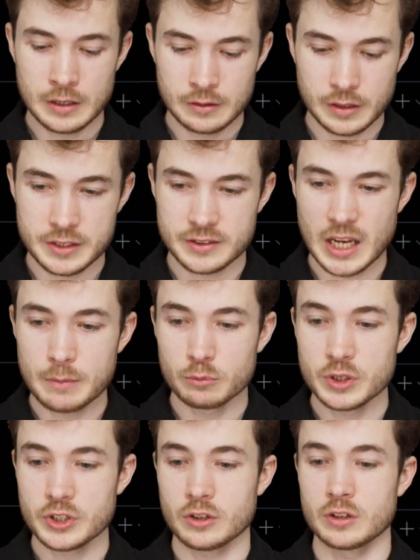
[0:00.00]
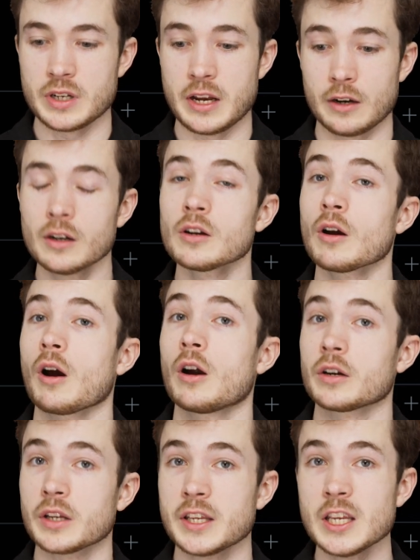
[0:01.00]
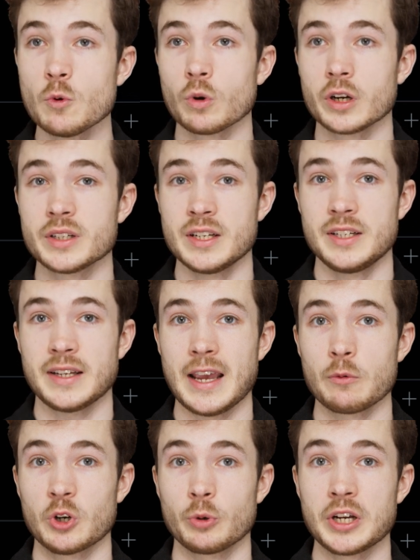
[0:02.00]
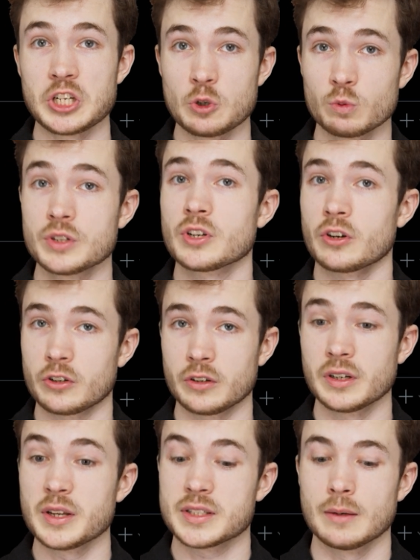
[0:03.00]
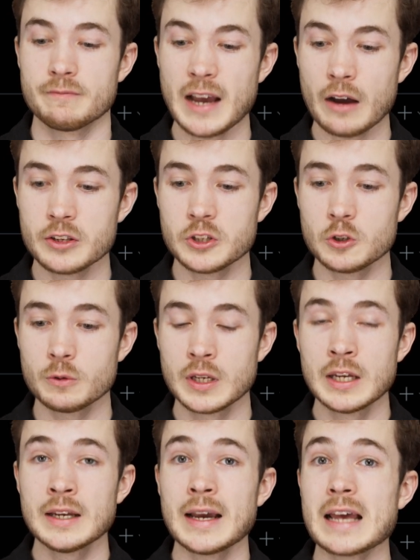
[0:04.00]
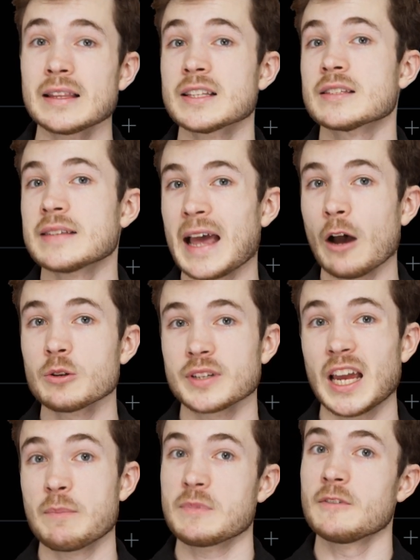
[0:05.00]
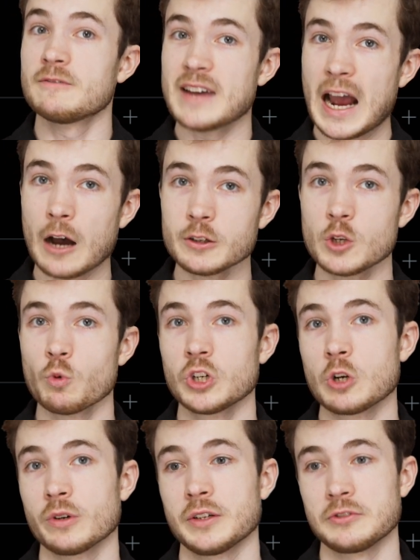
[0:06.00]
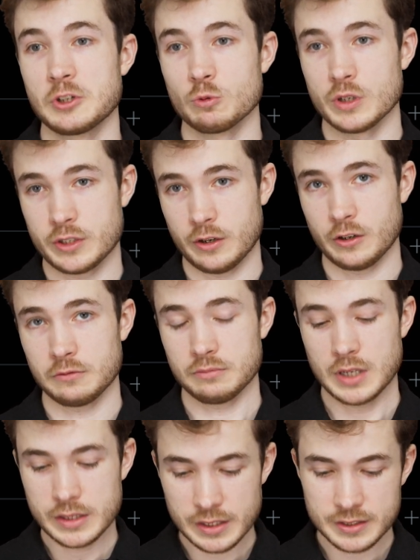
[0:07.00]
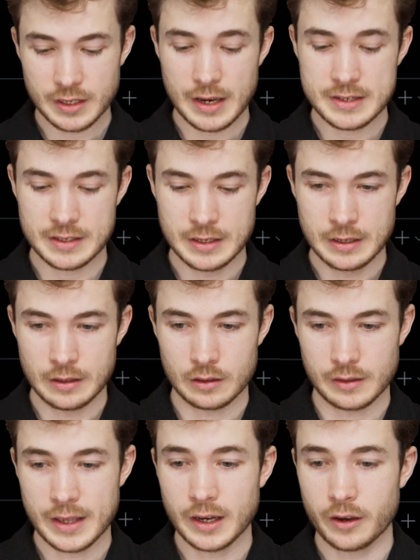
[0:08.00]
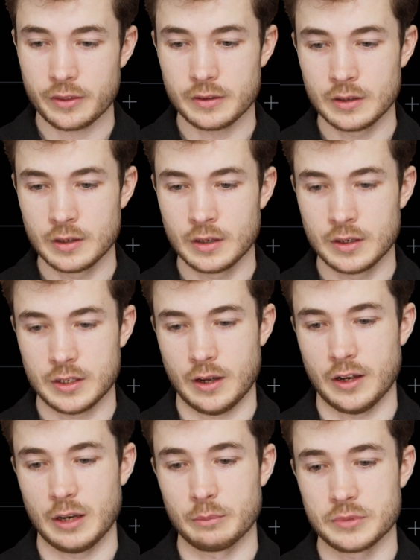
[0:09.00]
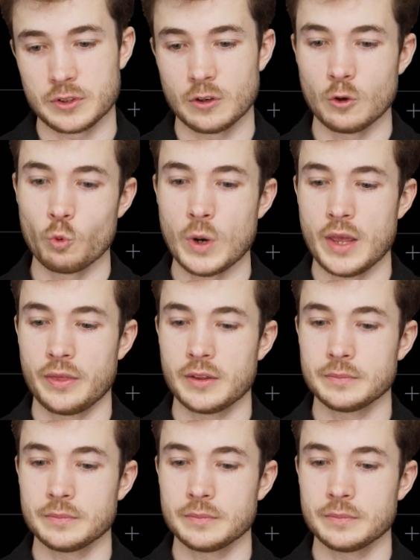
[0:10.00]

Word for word: Let's type return here, our keyword to indicate we're going to return some value, and let's now type the value we're going to return. In this case, length times width.